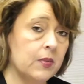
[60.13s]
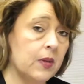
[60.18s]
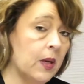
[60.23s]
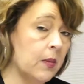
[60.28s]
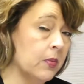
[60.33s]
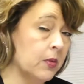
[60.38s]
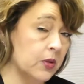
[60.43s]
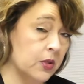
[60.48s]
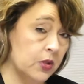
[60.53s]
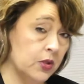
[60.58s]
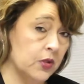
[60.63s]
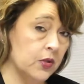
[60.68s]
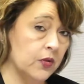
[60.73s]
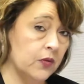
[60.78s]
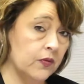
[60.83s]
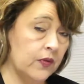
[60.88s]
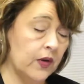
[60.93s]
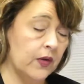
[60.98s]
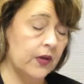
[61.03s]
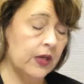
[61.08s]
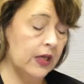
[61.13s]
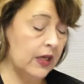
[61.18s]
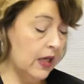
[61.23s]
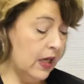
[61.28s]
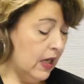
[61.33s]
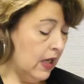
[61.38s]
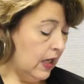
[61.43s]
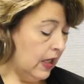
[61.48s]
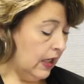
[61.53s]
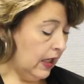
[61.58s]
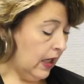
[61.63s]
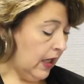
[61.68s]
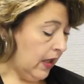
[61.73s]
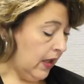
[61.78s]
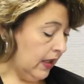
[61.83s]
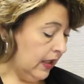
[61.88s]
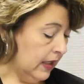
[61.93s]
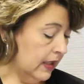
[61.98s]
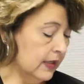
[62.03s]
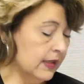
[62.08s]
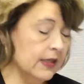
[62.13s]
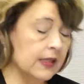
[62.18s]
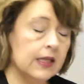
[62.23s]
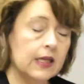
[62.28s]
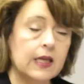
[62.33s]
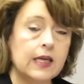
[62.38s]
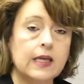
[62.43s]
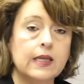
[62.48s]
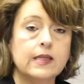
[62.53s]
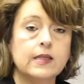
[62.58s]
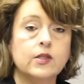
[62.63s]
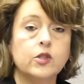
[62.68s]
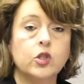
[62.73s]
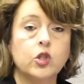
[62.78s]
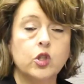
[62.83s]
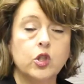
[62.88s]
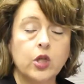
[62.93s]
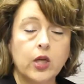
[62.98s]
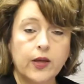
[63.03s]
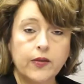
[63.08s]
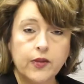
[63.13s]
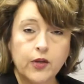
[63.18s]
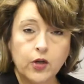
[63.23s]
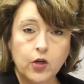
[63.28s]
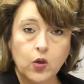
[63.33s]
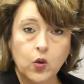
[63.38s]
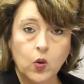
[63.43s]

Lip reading: be able to do very easily is look at their